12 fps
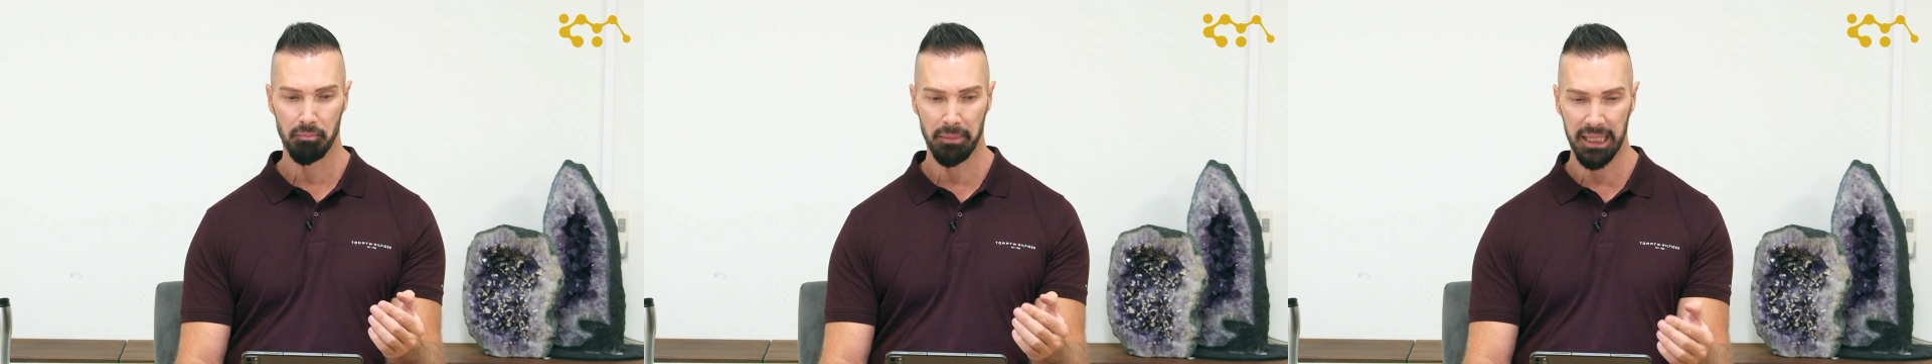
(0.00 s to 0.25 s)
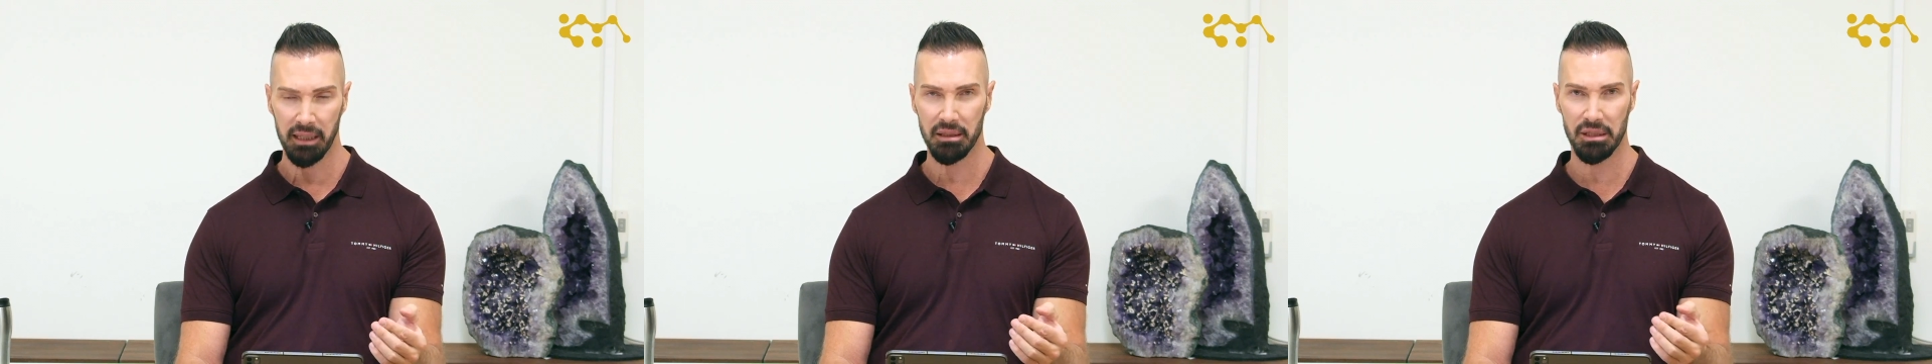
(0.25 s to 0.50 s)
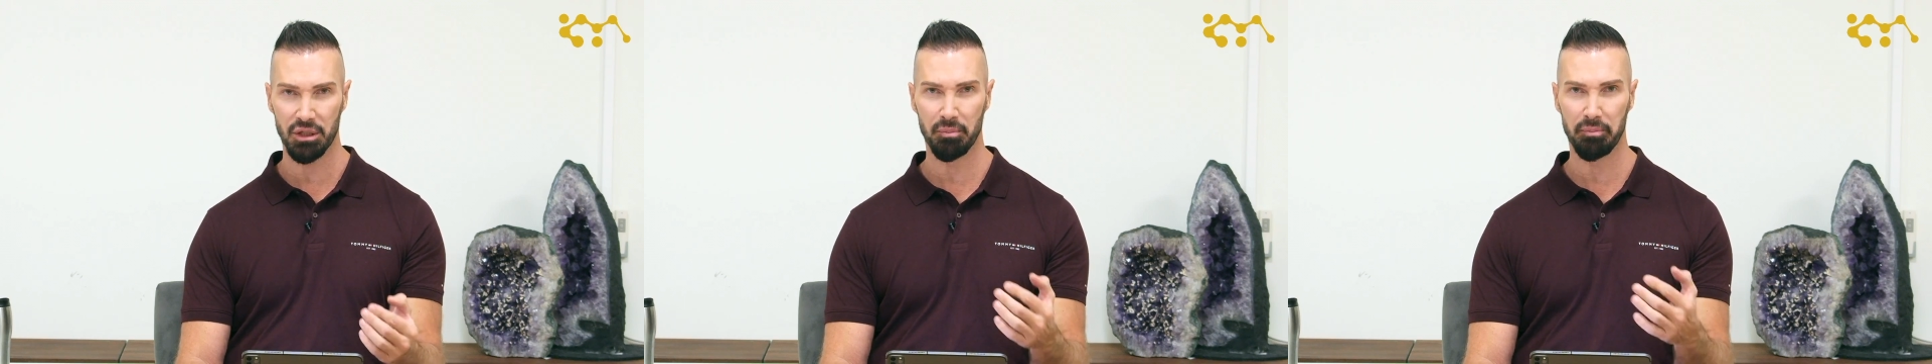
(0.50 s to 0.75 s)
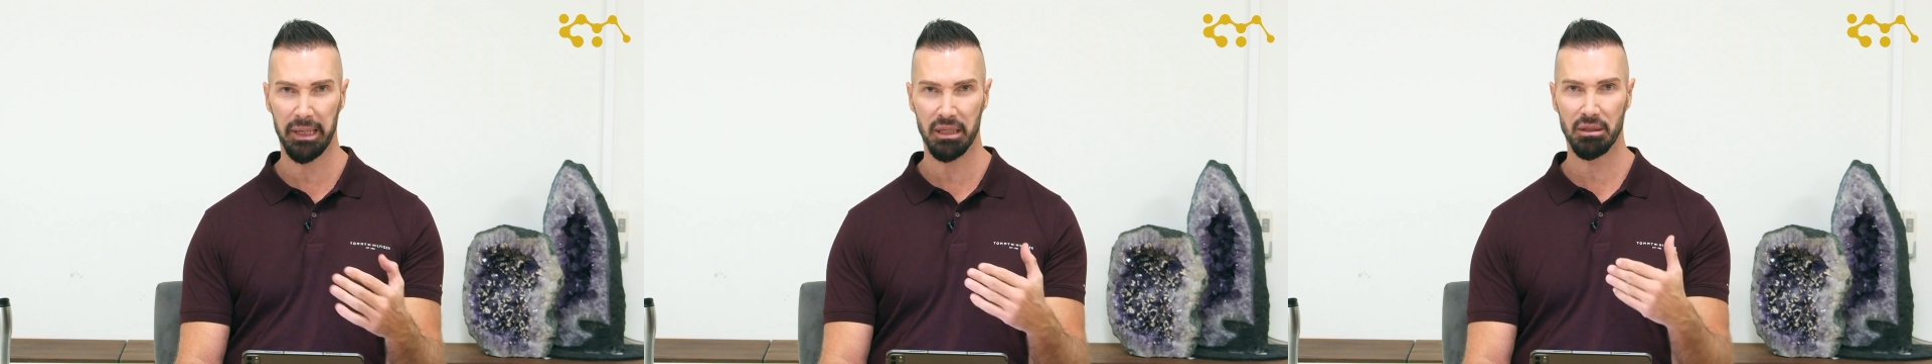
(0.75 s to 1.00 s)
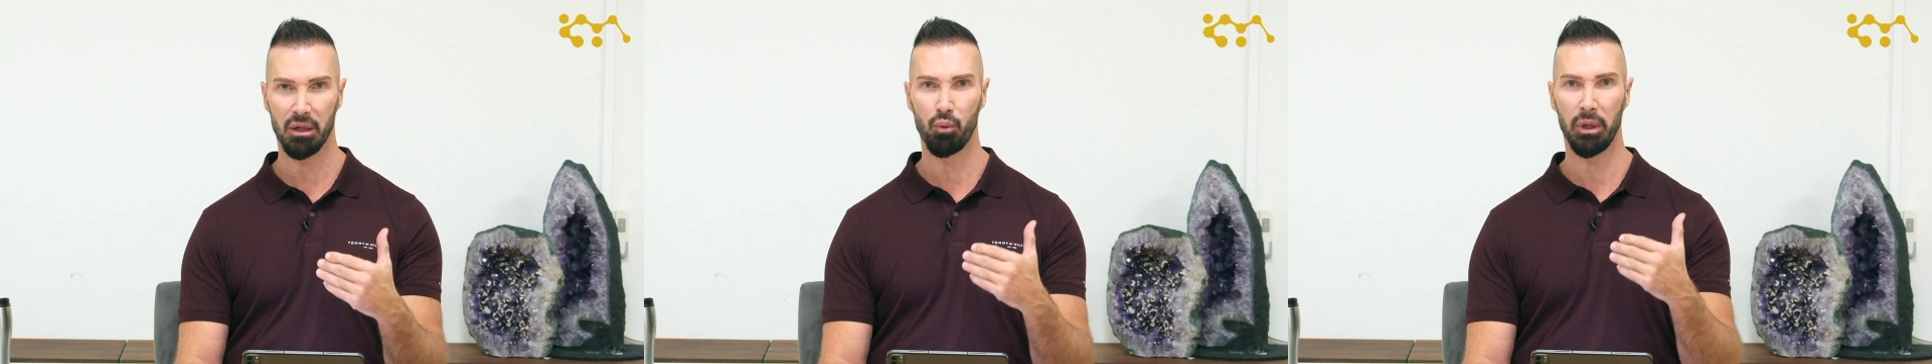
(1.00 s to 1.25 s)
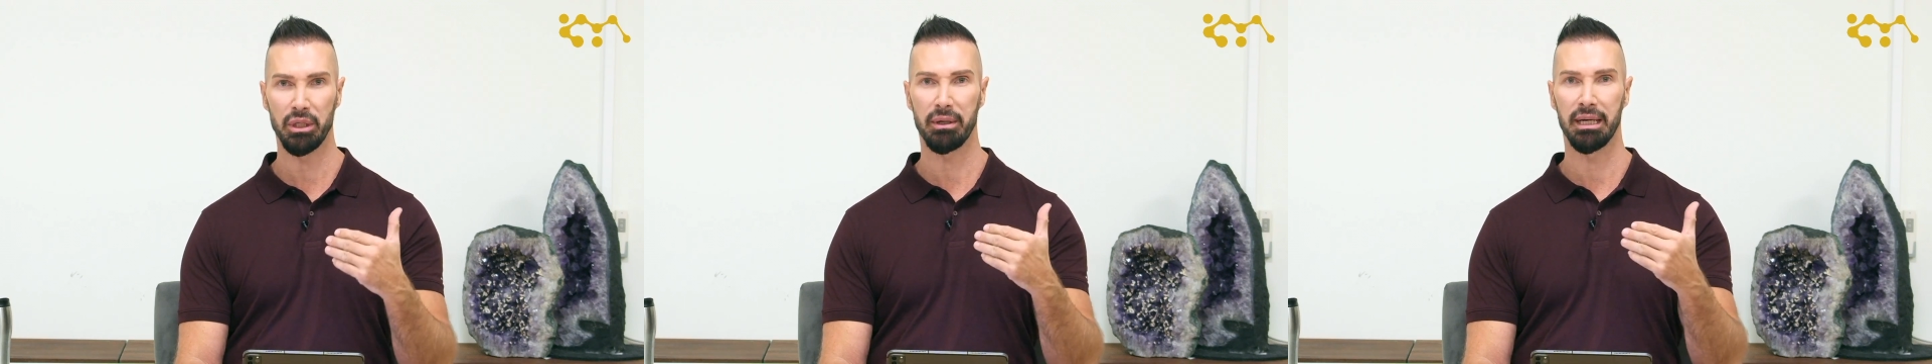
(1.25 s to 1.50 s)
Make a decision based on
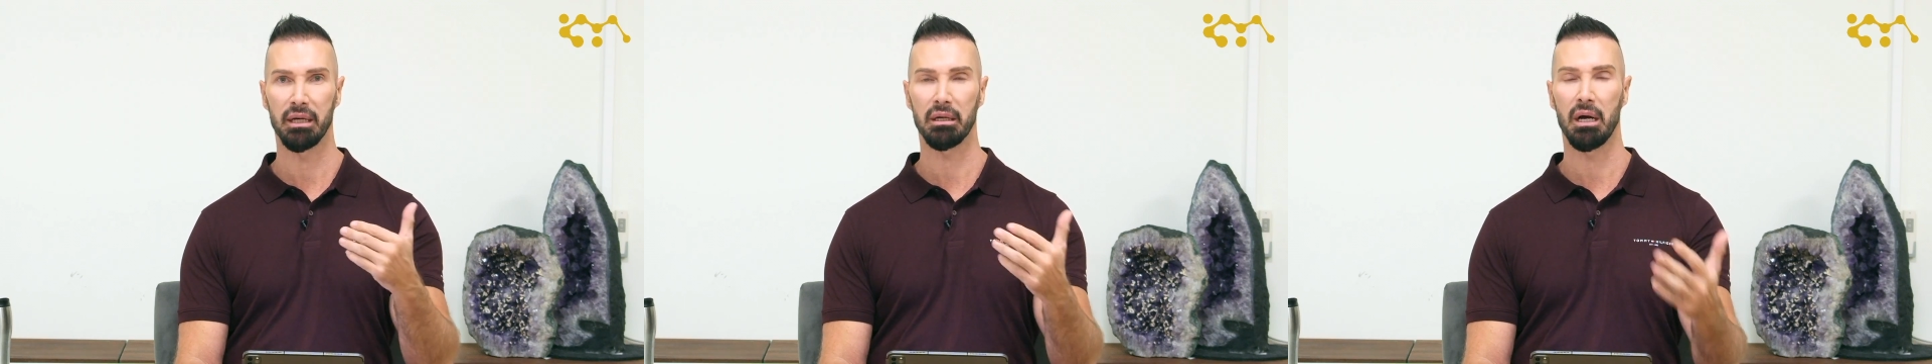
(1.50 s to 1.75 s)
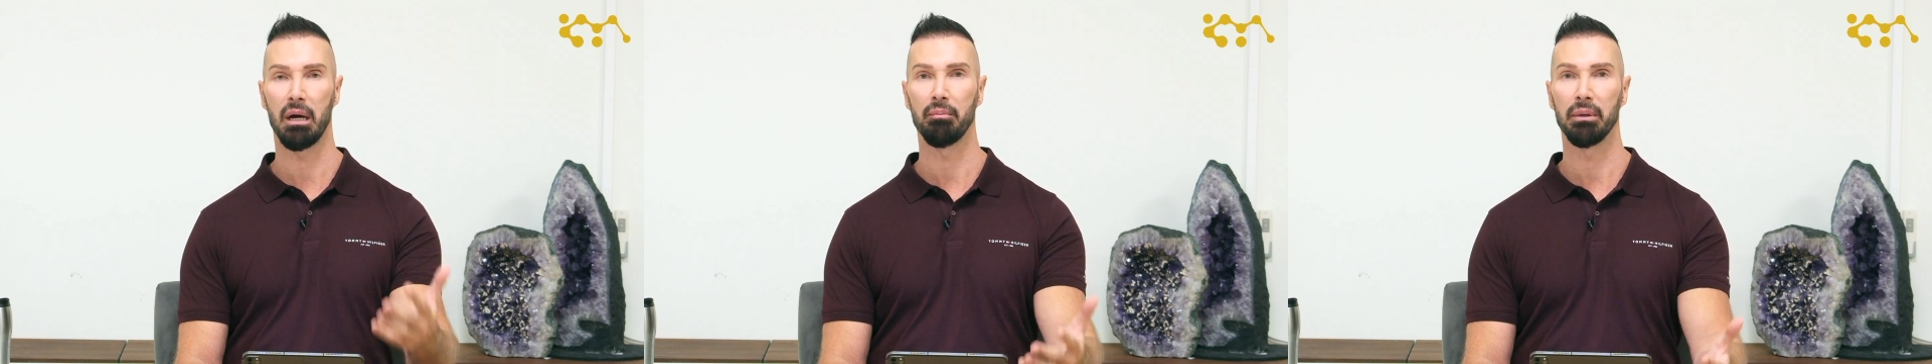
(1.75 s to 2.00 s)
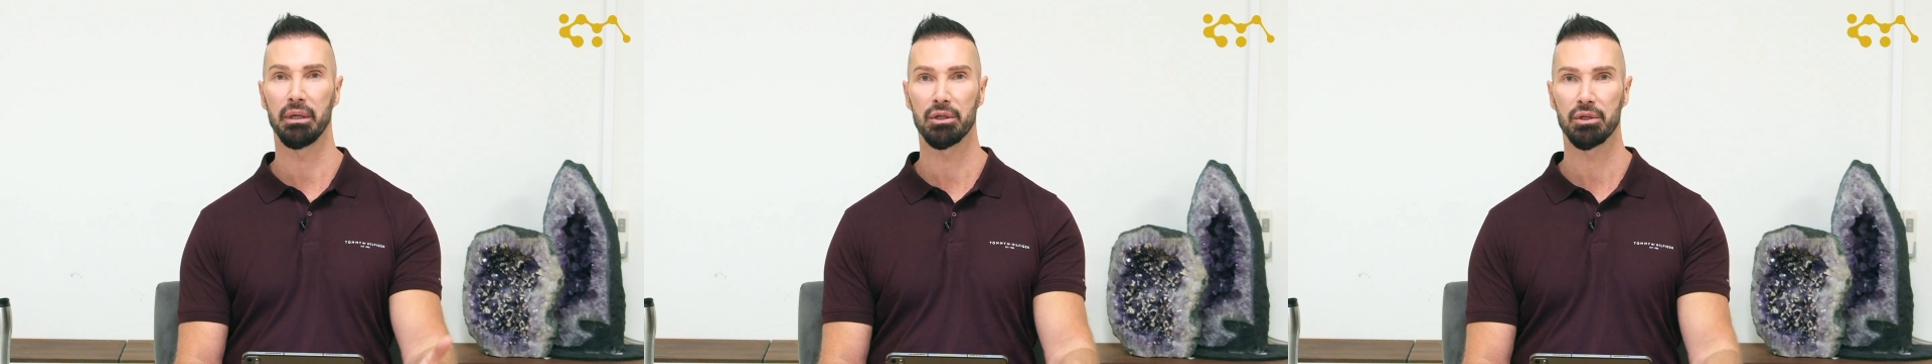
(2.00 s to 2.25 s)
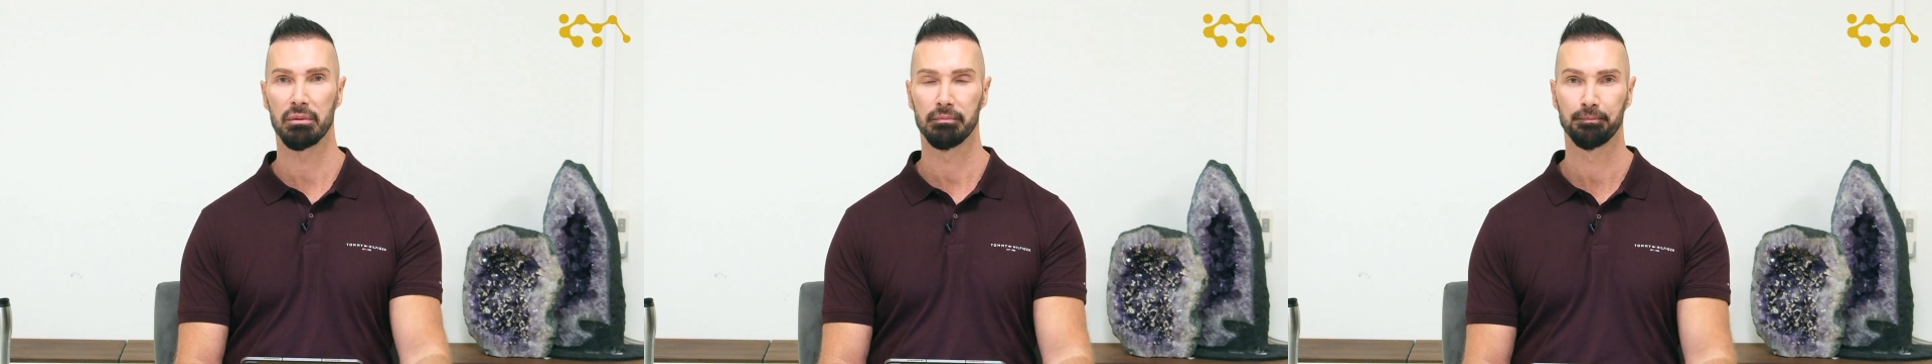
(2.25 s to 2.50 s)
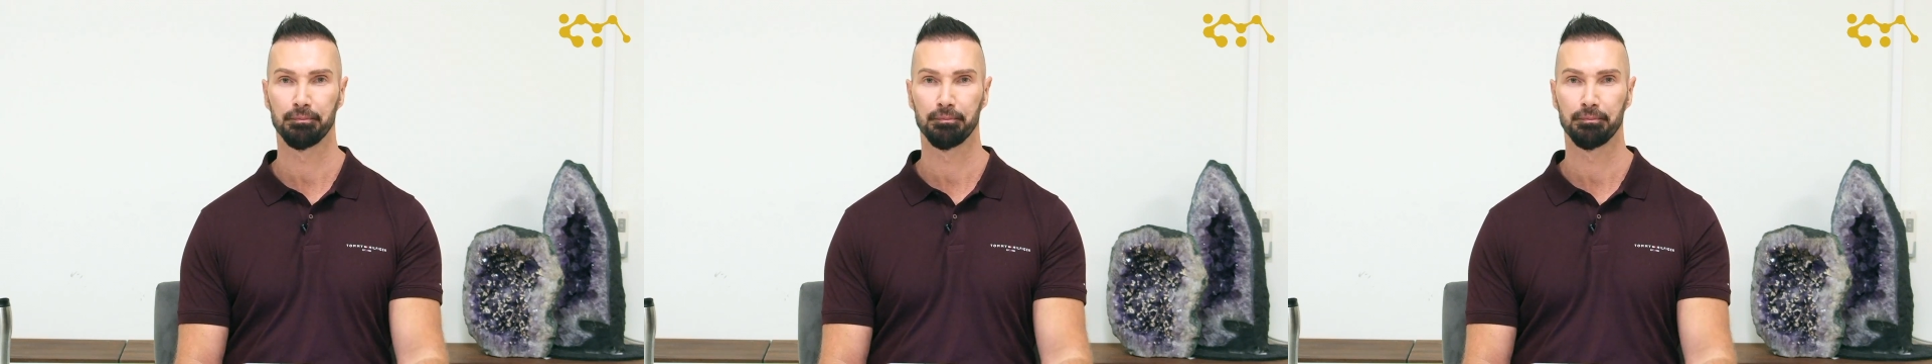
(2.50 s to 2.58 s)
what you can accomplish.